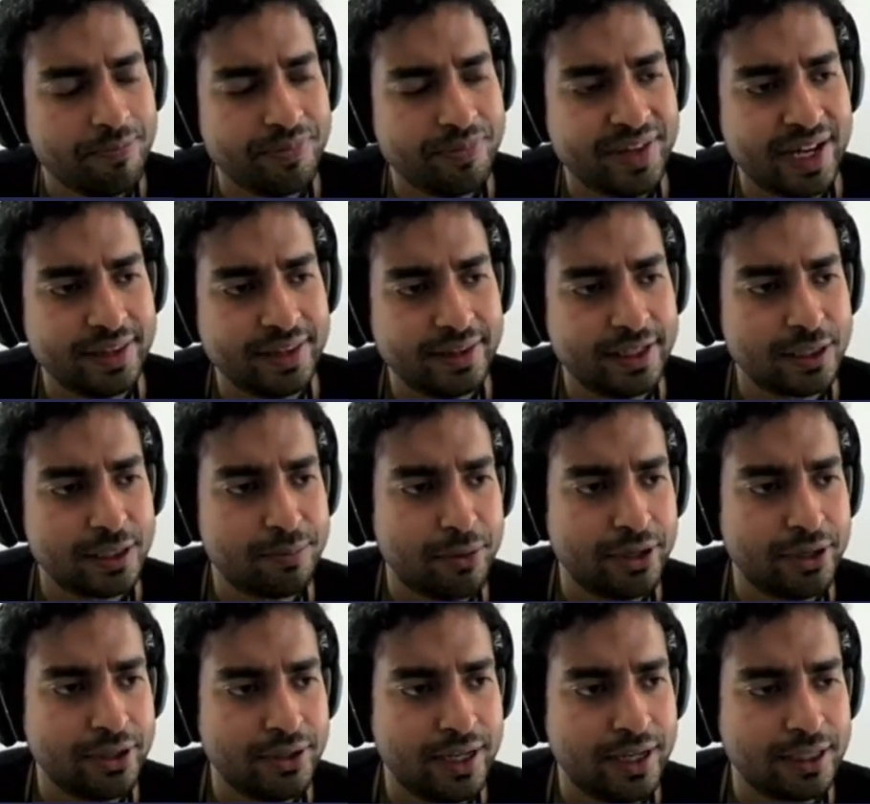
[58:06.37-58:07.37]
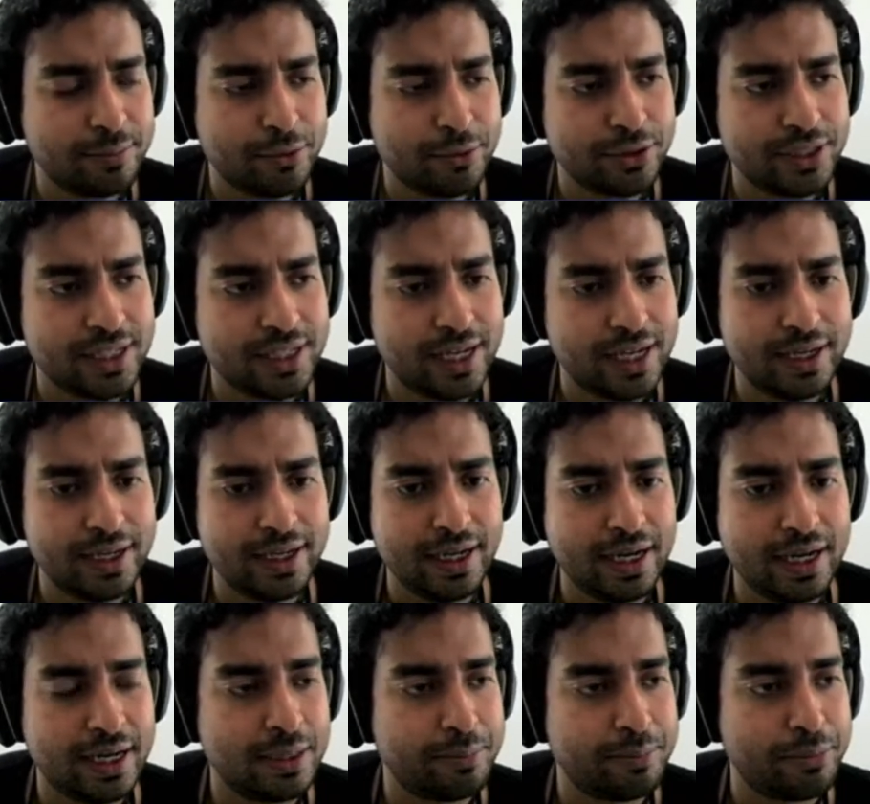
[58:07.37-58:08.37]
that this module exposes
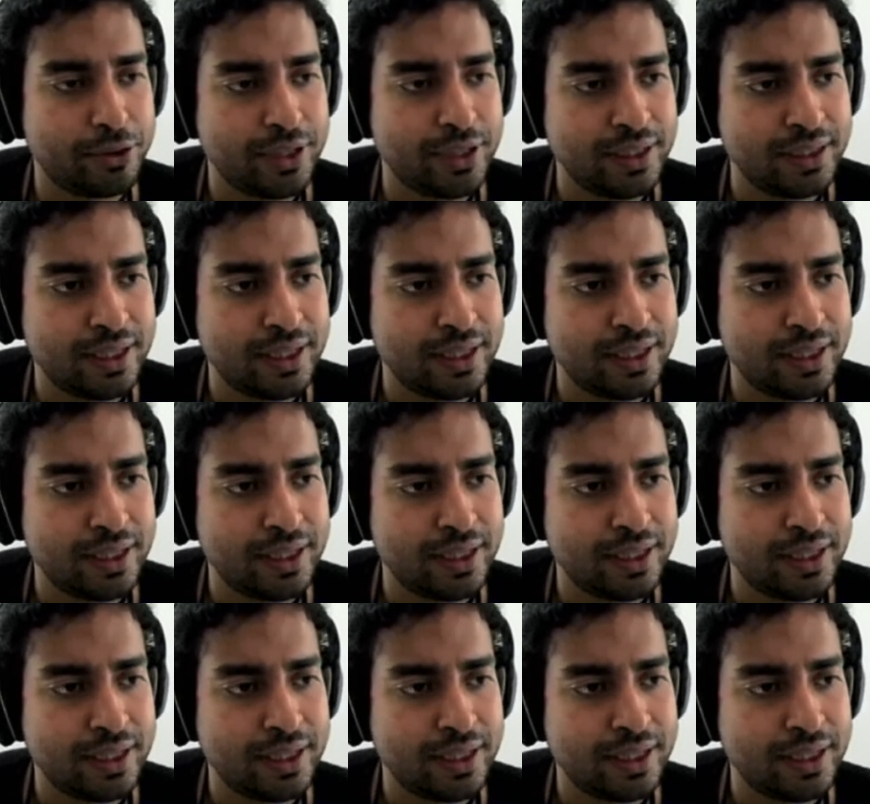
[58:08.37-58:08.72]
are put in